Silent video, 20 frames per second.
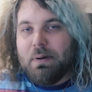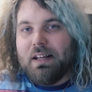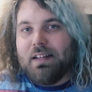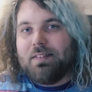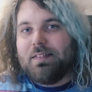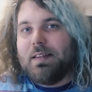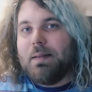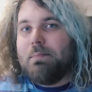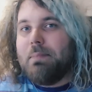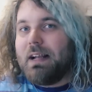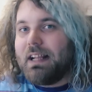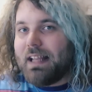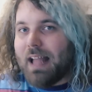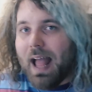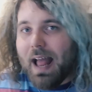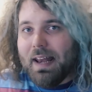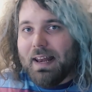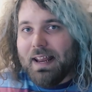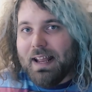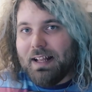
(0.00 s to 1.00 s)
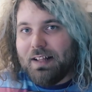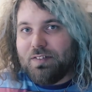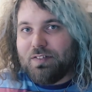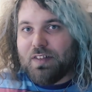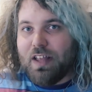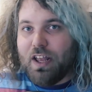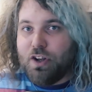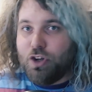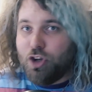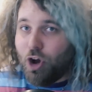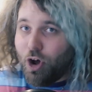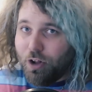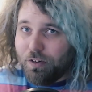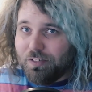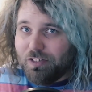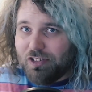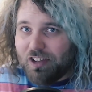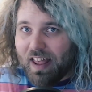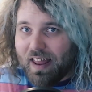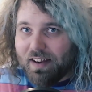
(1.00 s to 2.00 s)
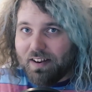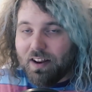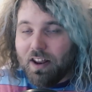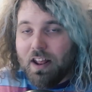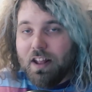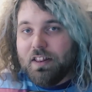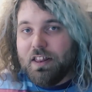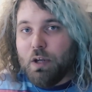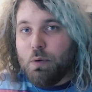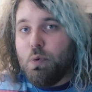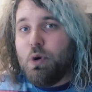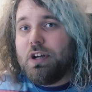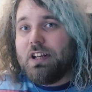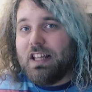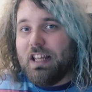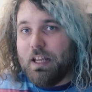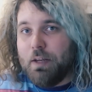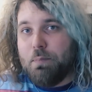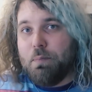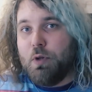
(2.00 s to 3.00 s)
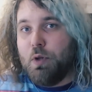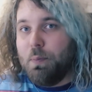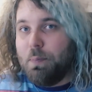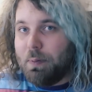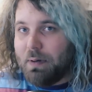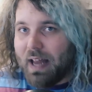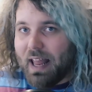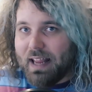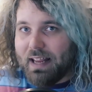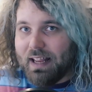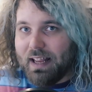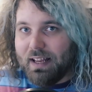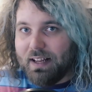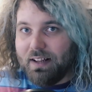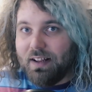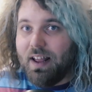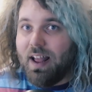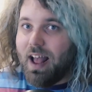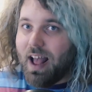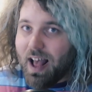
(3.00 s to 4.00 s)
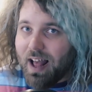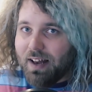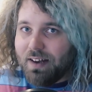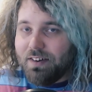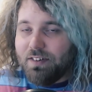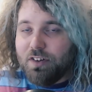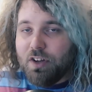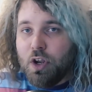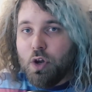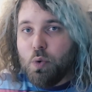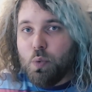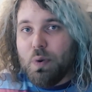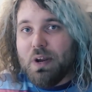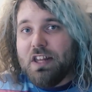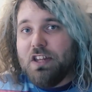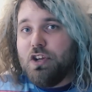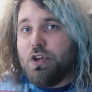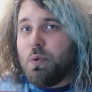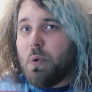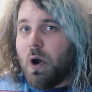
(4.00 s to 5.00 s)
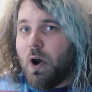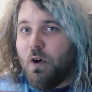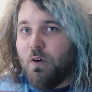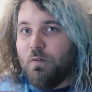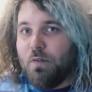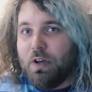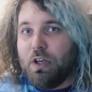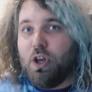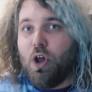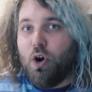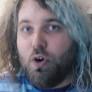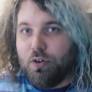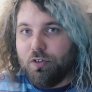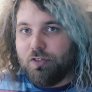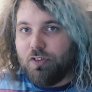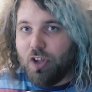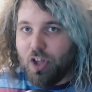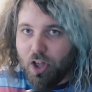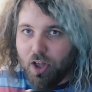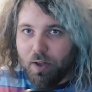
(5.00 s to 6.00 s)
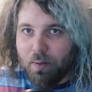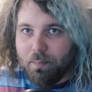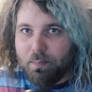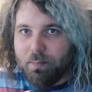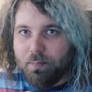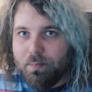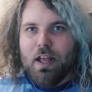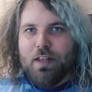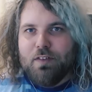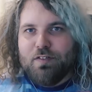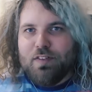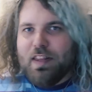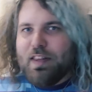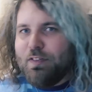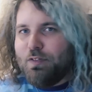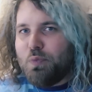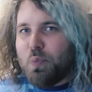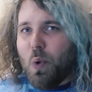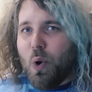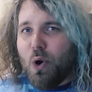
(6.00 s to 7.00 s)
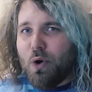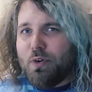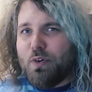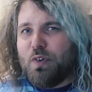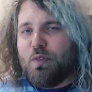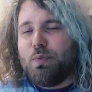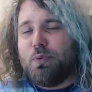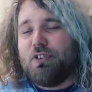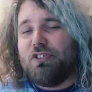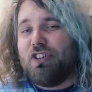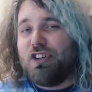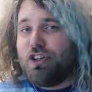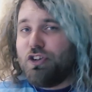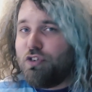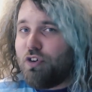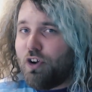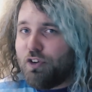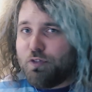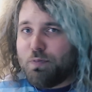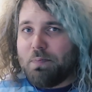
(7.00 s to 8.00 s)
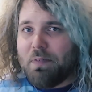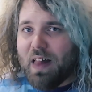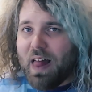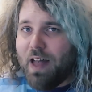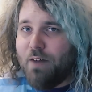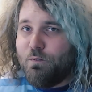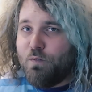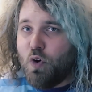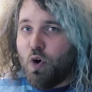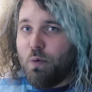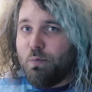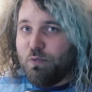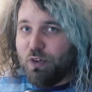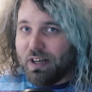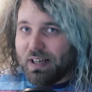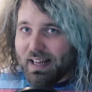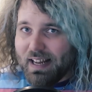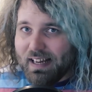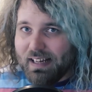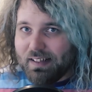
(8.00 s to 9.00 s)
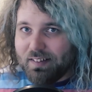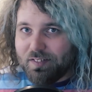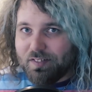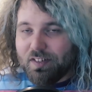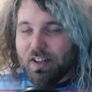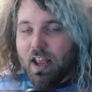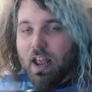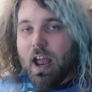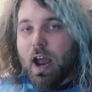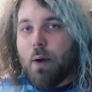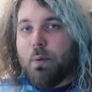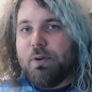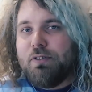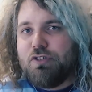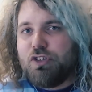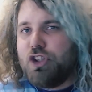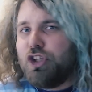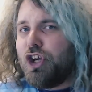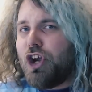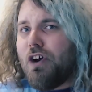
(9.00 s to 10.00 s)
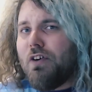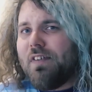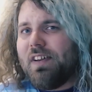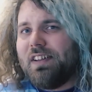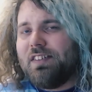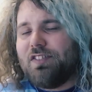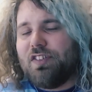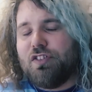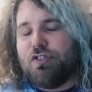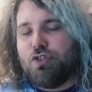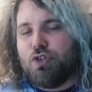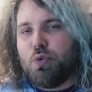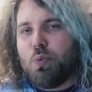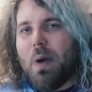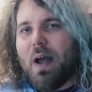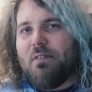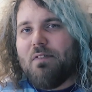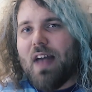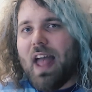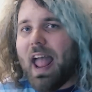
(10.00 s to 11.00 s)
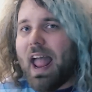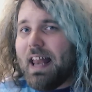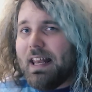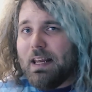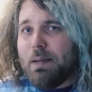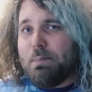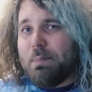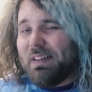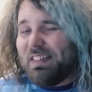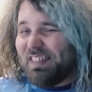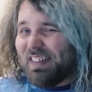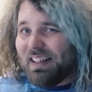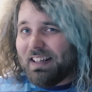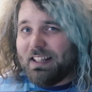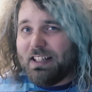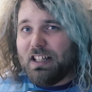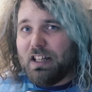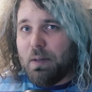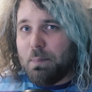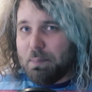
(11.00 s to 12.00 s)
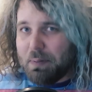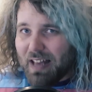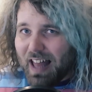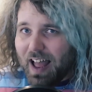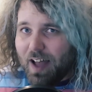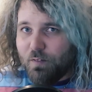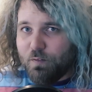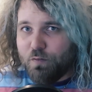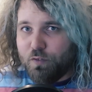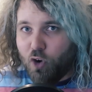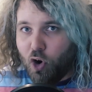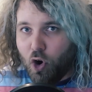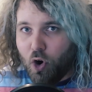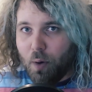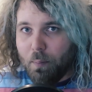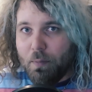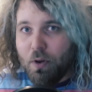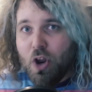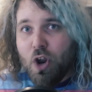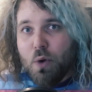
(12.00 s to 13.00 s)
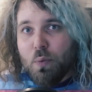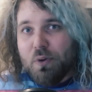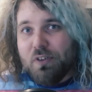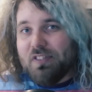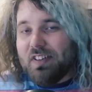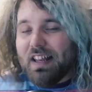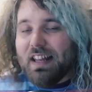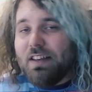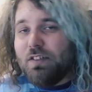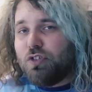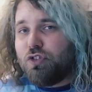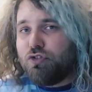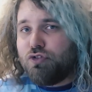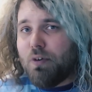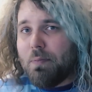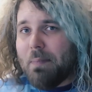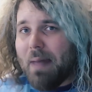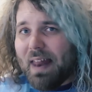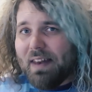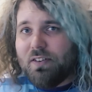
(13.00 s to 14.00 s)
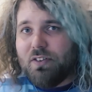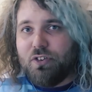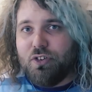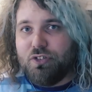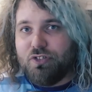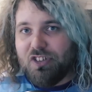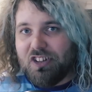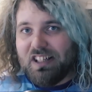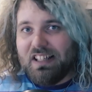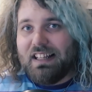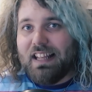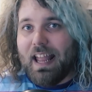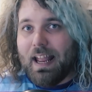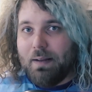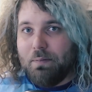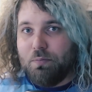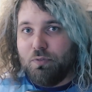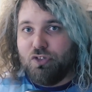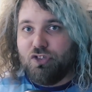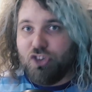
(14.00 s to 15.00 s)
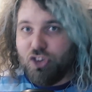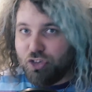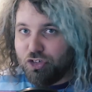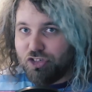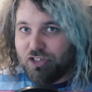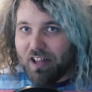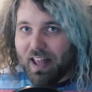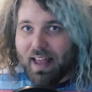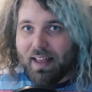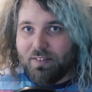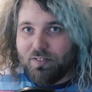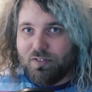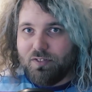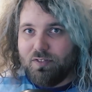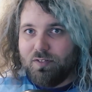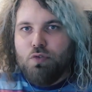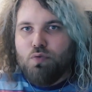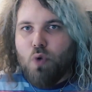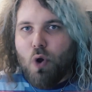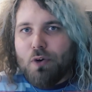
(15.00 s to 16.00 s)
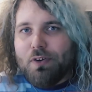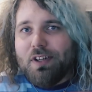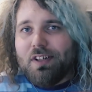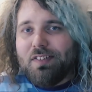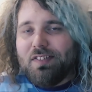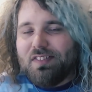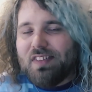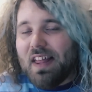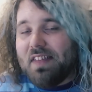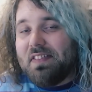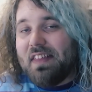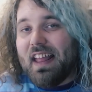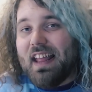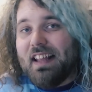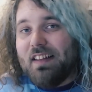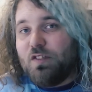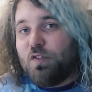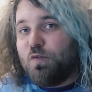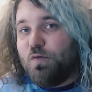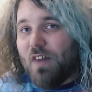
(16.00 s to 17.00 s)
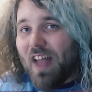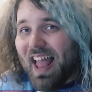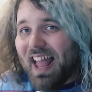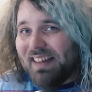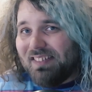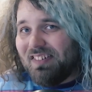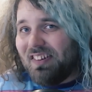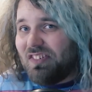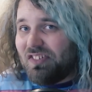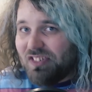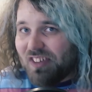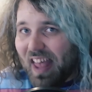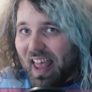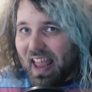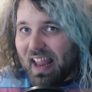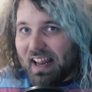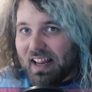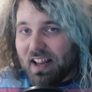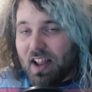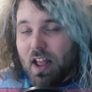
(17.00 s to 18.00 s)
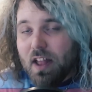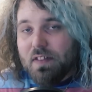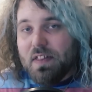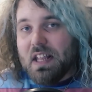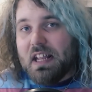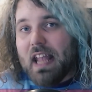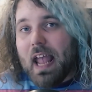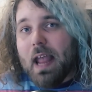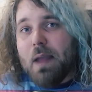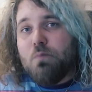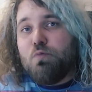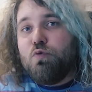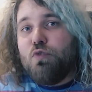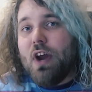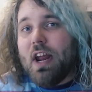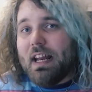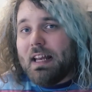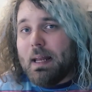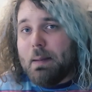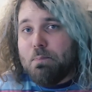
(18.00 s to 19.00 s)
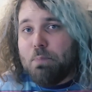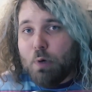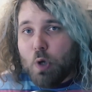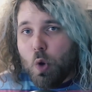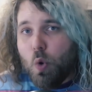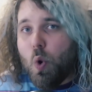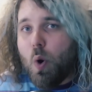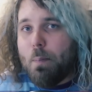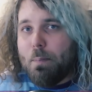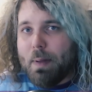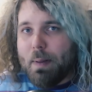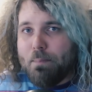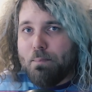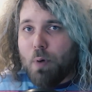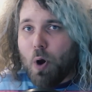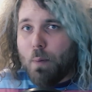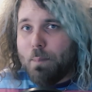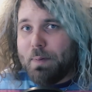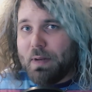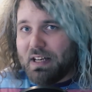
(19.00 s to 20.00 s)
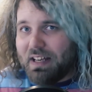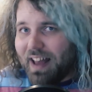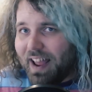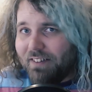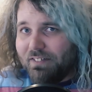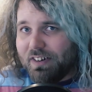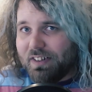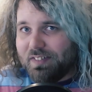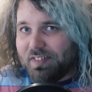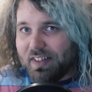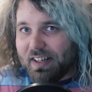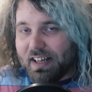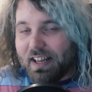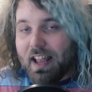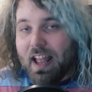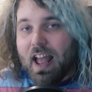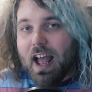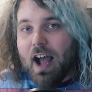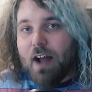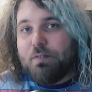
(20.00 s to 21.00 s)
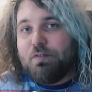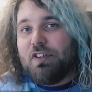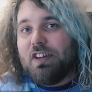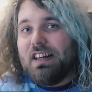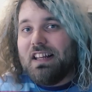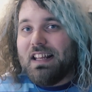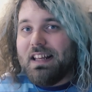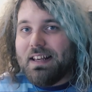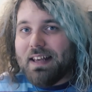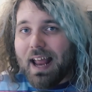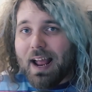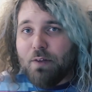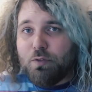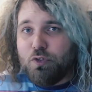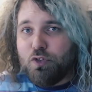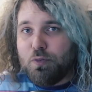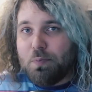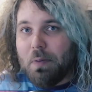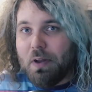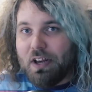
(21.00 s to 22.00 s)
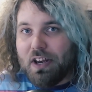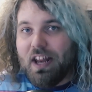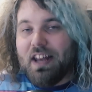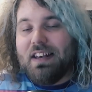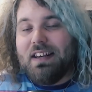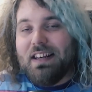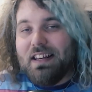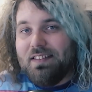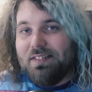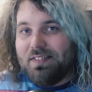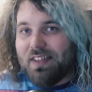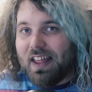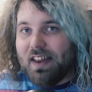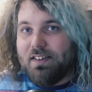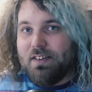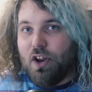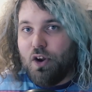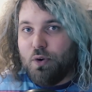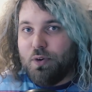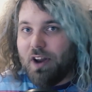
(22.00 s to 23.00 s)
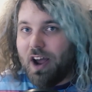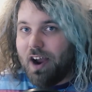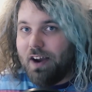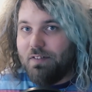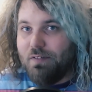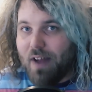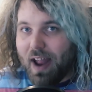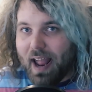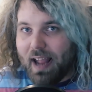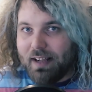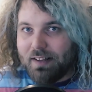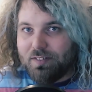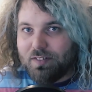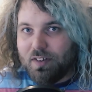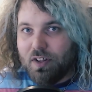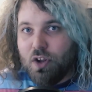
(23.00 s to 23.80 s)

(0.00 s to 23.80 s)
it's the mechanics and content that will keep you playing and win you over long term. Since Wargroove was a cross-platform release, I was curious as to whether any particular platform was instrumental to the game's success. Rodders said that it's fair to say the game really blew up in popularity after the announcement at Nintendo Direct,